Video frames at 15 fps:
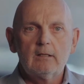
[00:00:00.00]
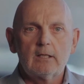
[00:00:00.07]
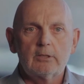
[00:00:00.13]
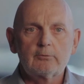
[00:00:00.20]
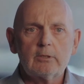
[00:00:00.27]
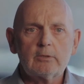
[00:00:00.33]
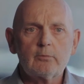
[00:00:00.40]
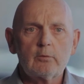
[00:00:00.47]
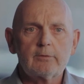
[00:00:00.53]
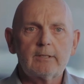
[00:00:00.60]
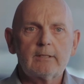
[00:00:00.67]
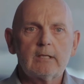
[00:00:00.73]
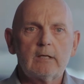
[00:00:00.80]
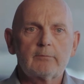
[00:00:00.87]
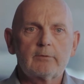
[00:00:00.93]
A trustworthy
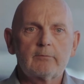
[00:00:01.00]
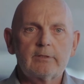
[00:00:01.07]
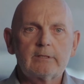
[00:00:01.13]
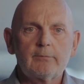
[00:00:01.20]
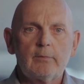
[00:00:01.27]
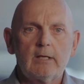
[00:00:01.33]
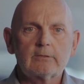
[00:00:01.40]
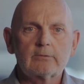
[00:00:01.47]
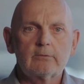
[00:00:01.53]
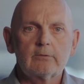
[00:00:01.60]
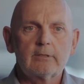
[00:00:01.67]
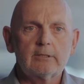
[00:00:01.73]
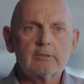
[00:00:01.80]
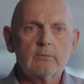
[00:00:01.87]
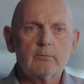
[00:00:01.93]
company responds to
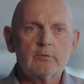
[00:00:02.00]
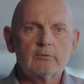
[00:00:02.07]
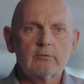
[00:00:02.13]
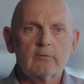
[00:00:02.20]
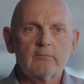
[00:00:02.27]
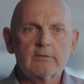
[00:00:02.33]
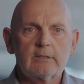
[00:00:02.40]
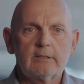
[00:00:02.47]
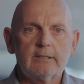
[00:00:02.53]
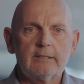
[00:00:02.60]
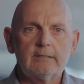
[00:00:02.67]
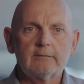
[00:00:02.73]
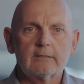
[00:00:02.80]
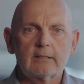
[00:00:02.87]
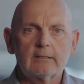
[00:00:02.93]
customer service
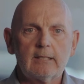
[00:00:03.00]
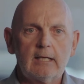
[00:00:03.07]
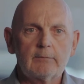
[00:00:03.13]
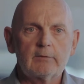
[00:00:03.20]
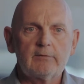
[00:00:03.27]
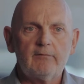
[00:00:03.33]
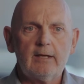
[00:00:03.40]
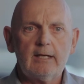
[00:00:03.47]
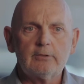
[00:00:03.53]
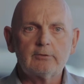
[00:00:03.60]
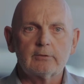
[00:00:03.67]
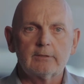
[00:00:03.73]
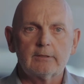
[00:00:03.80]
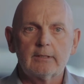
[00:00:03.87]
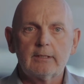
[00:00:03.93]
needs in a timely
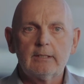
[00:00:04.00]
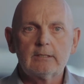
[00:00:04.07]
fashion.